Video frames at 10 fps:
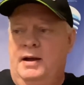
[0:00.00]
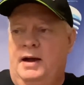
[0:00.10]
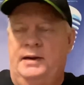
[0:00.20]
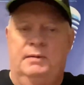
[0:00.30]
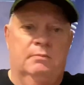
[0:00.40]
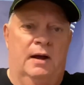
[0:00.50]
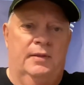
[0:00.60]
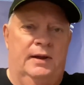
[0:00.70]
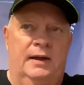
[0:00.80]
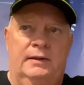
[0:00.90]
I didn't
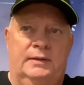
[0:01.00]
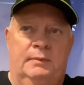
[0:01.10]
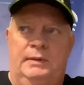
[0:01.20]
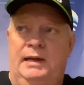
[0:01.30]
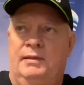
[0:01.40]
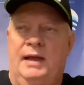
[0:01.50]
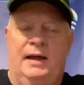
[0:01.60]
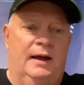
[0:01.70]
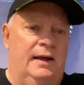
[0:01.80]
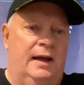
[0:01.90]
bother to get
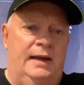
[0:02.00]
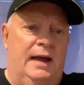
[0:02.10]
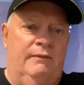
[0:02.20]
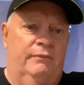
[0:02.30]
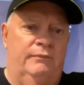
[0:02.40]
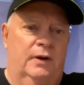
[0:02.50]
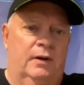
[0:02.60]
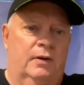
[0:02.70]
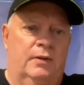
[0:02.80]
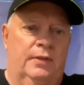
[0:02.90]
that. I have
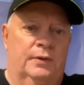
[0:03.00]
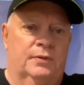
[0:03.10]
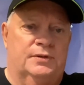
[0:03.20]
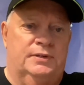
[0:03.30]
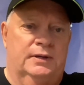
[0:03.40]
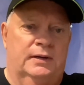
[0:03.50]
all of those